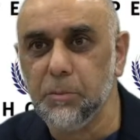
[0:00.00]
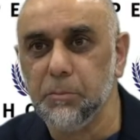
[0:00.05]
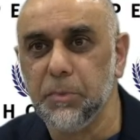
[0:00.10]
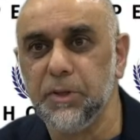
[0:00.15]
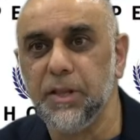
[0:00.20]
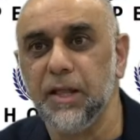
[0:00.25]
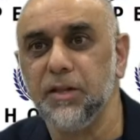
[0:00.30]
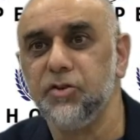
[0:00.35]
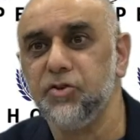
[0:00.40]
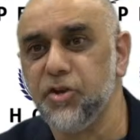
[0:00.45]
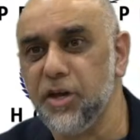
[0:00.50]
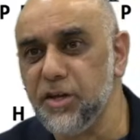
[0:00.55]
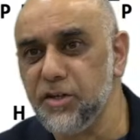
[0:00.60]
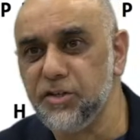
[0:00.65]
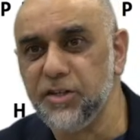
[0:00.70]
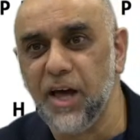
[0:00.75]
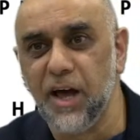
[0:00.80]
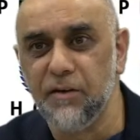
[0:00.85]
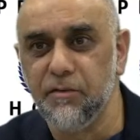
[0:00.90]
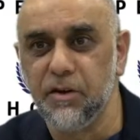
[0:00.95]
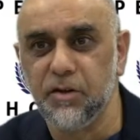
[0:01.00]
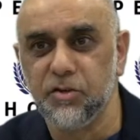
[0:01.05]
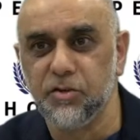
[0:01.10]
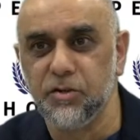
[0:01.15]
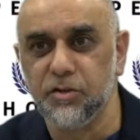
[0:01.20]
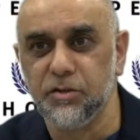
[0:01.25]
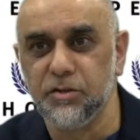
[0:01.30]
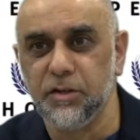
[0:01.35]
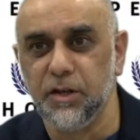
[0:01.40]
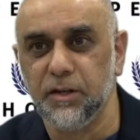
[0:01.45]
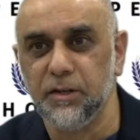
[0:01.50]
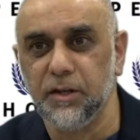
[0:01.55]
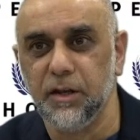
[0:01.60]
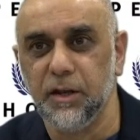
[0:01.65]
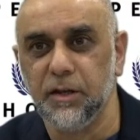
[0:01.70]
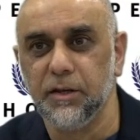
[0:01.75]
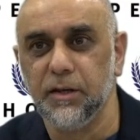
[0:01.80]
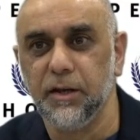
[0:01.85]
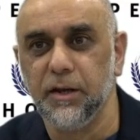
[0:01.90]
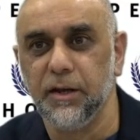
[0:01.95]
but then change directions,
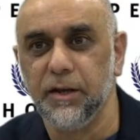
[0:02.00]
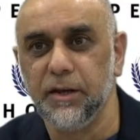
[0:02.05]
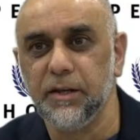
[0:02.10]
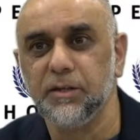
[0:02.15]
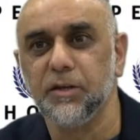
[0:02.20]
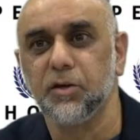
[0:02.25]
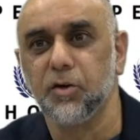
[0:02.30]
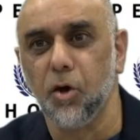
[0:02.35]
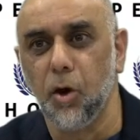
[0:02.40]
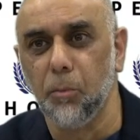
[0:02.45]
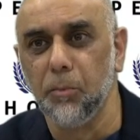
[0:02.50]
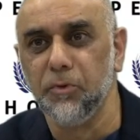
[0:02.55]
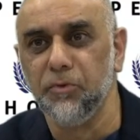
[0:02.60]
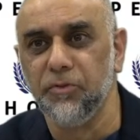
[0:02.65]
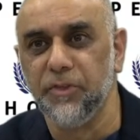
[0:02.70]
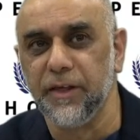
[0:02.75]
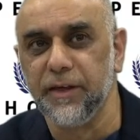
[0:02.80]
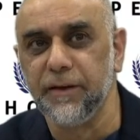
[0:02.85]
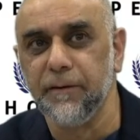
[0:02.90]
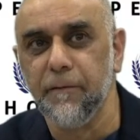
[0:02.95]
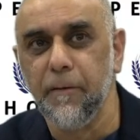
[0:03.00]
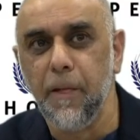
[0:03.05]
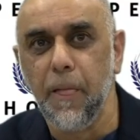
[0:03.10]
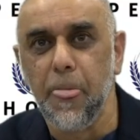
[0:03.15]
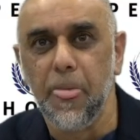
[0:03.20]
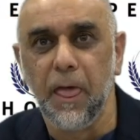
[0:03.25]
and it is a common thing.